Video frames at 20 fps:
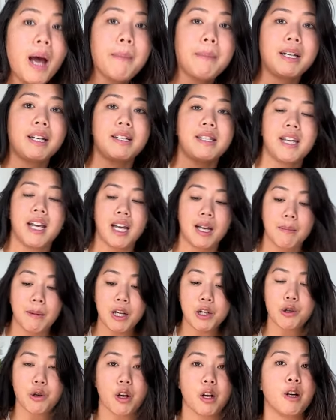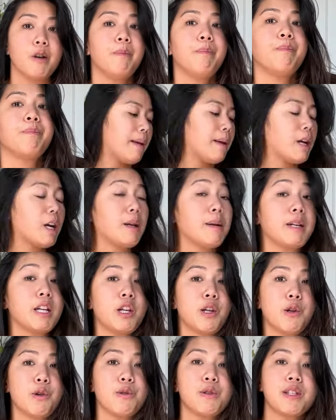I'm gonna take my drill and I'm gonna
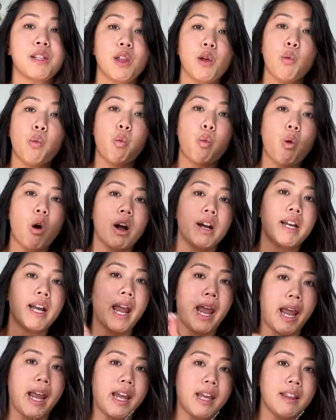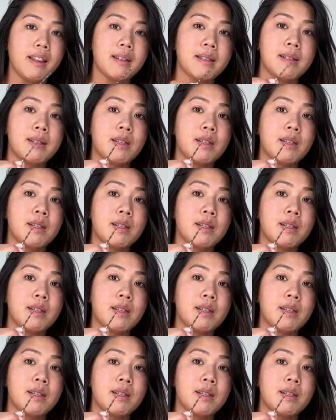use the 1/8,